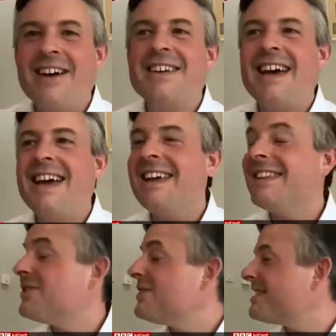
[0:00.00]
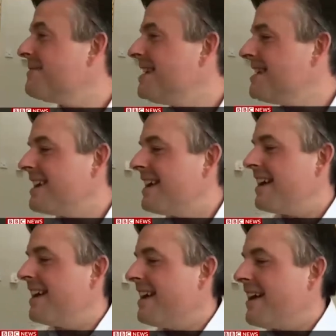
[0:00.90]
Okay, just give me a second.
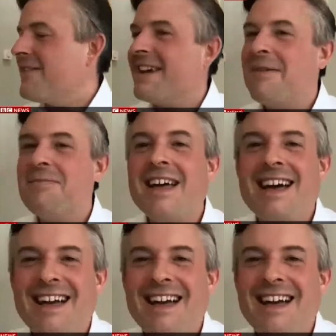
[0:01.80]
Okay.